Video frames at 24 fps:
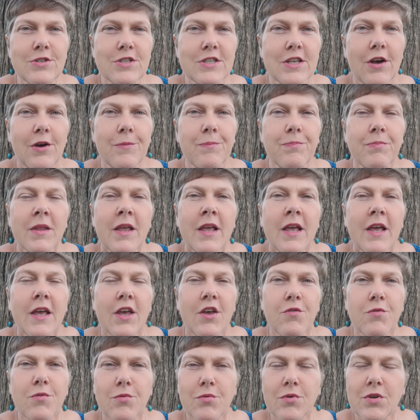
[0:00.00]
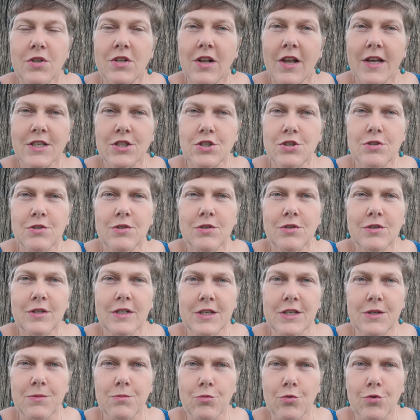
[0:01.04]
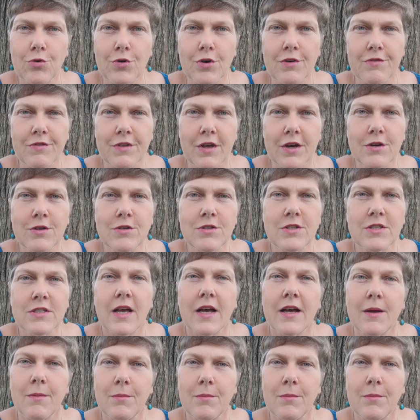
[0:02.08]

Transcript: So if you would like to learn more of those,